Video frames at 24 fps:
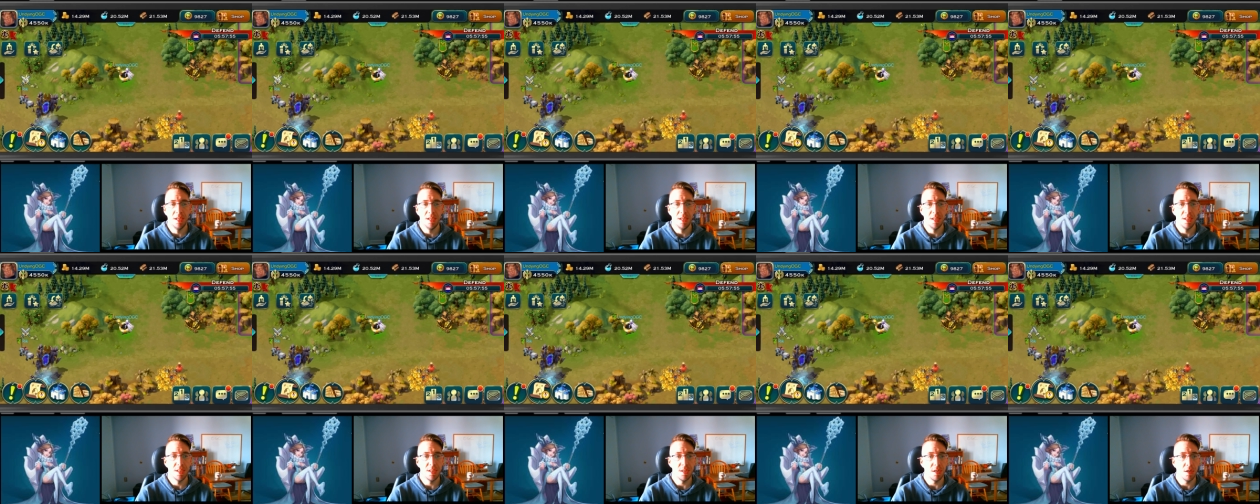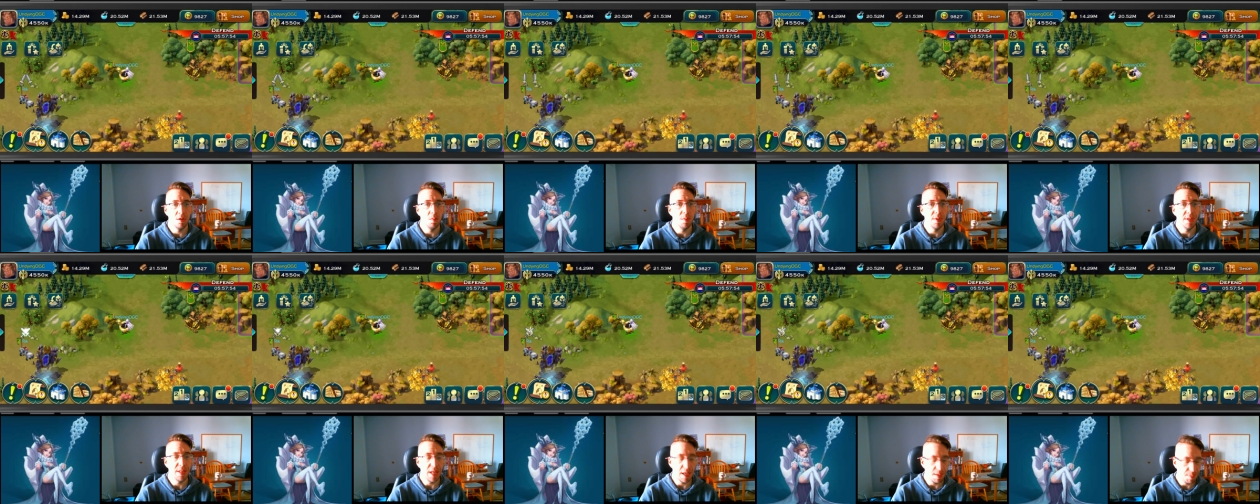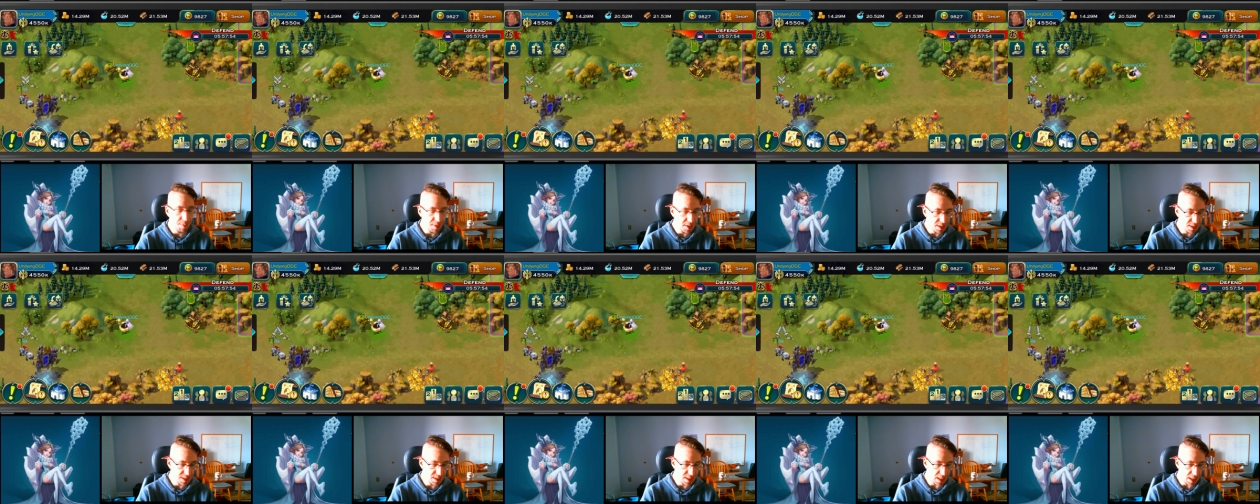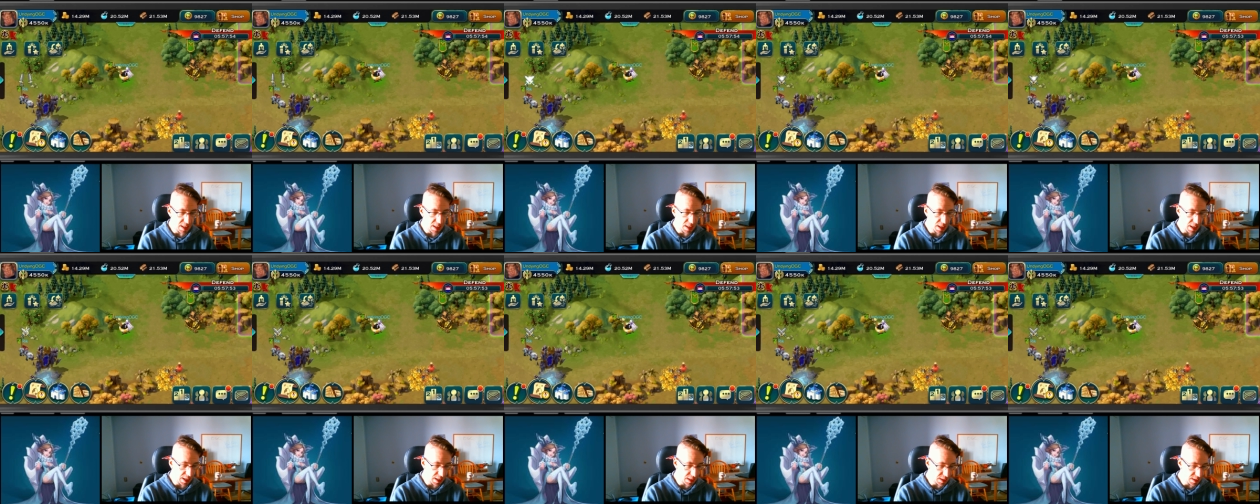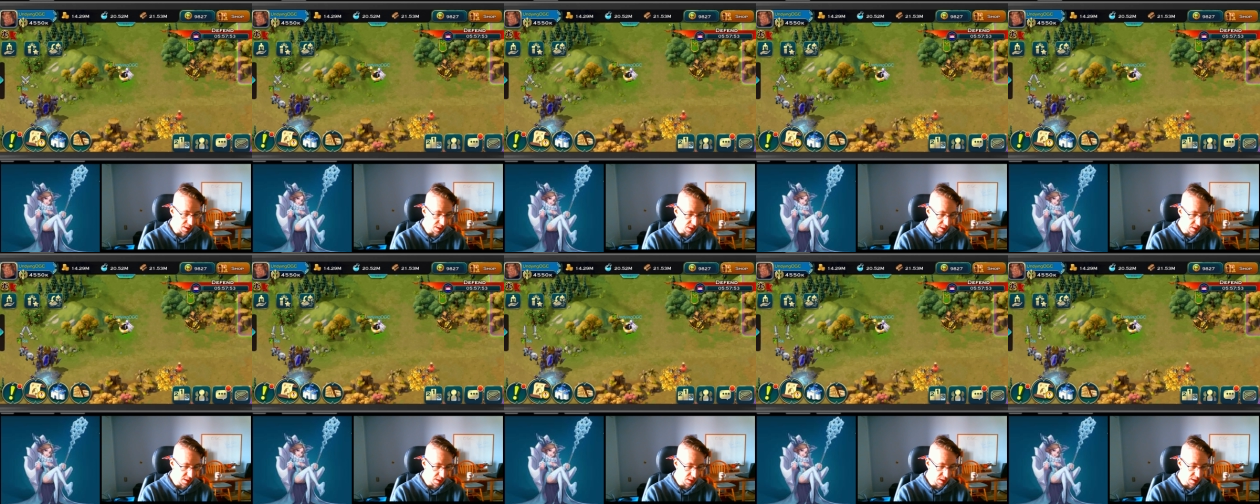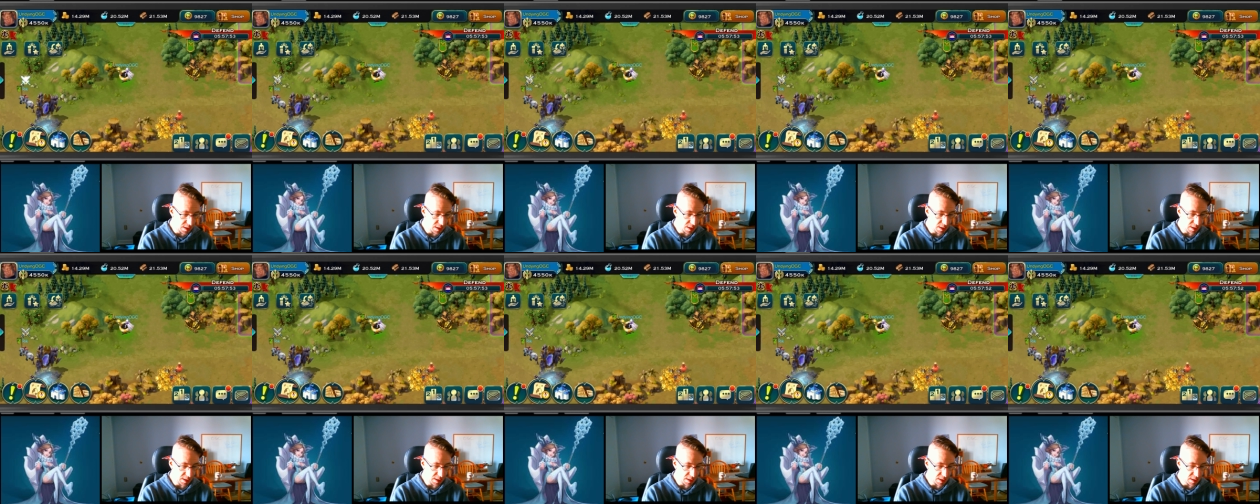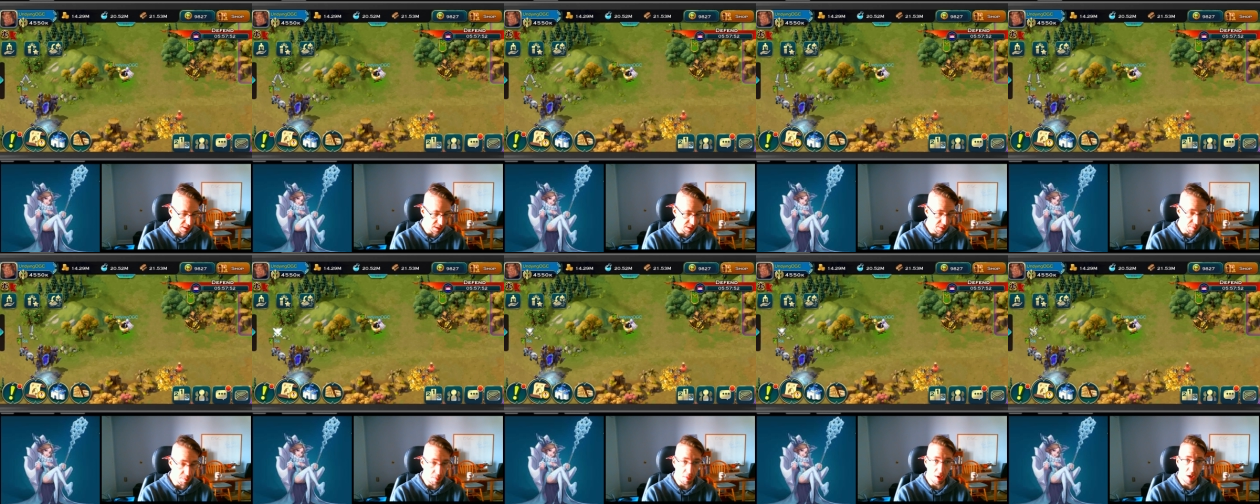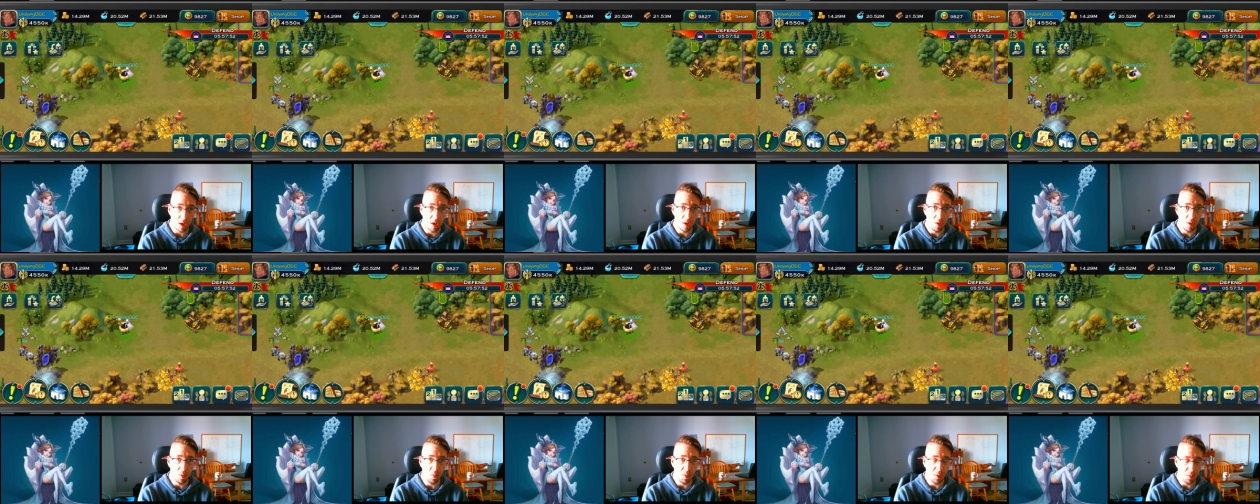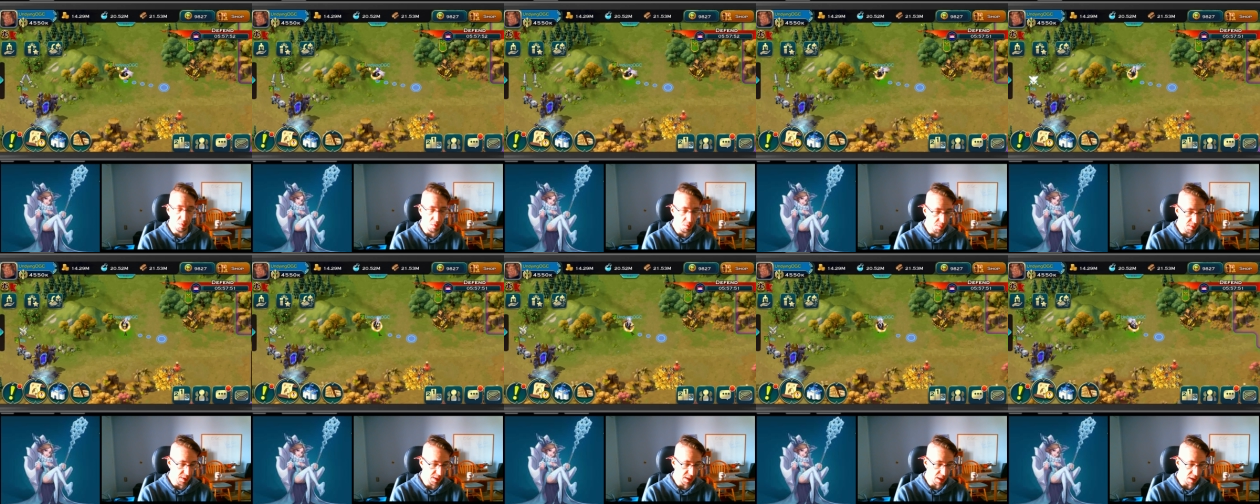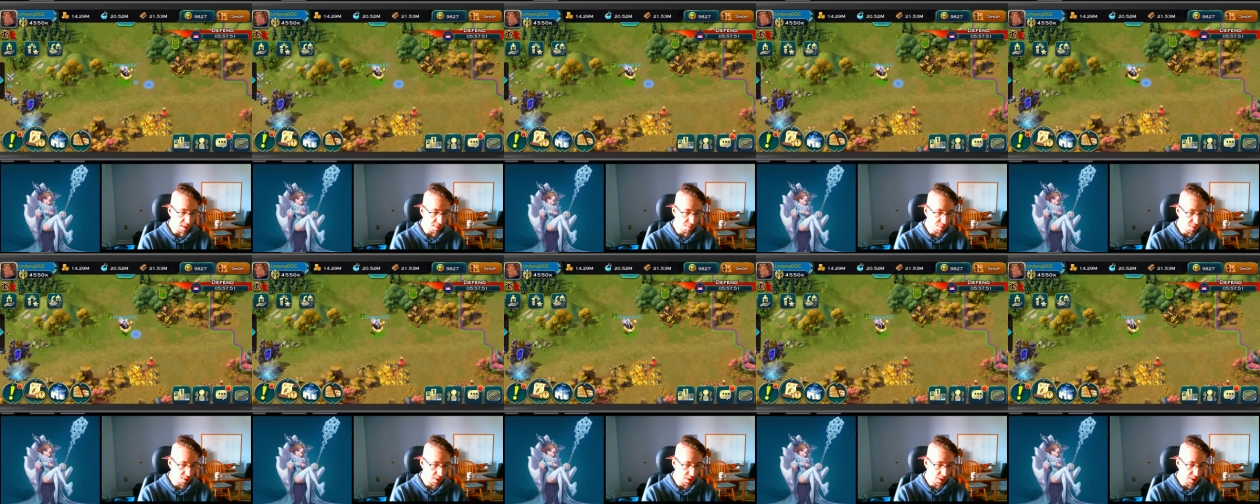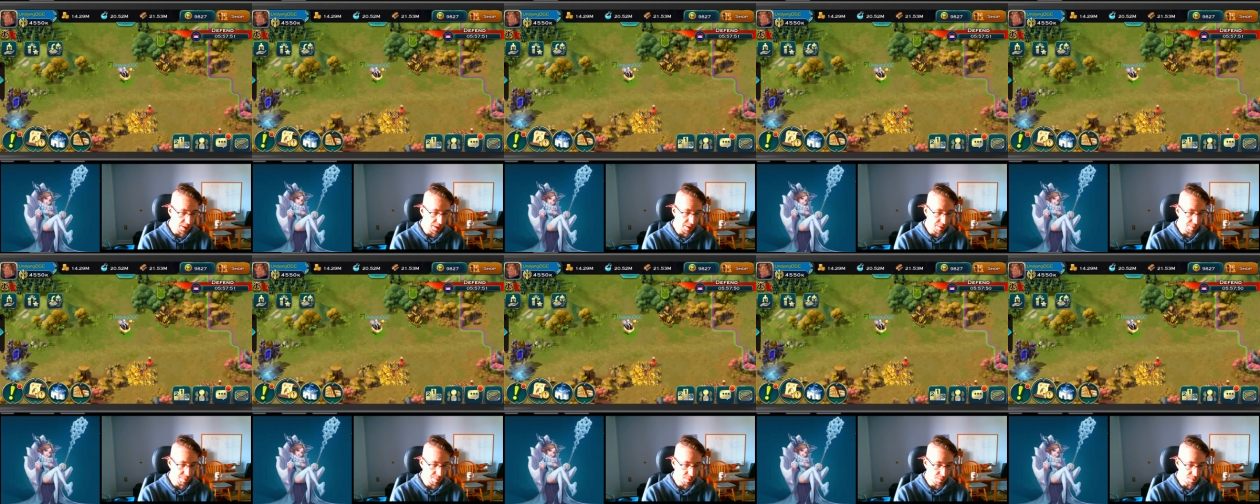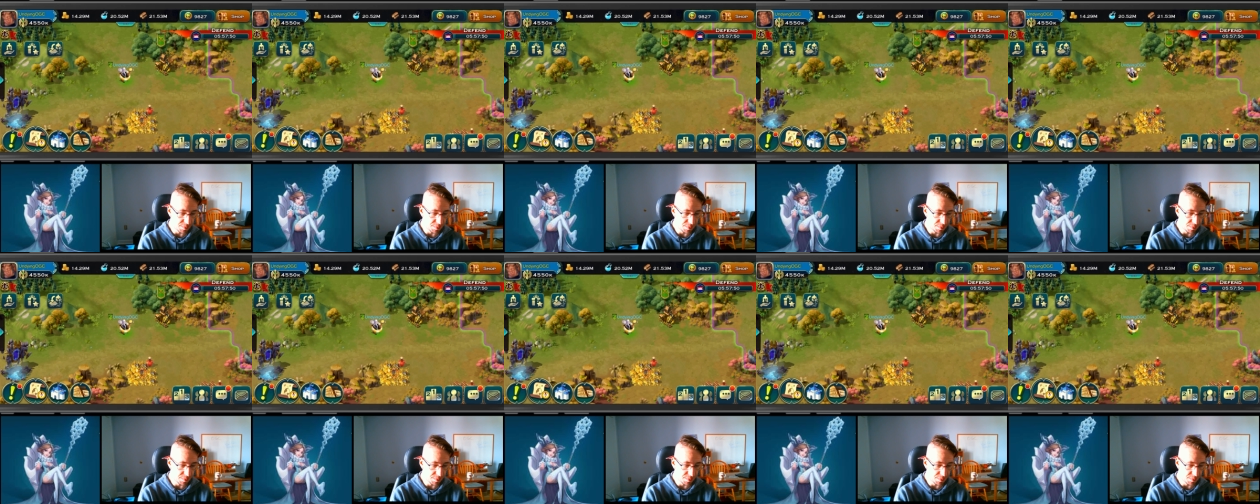So with that being said, tomorrow we will be covering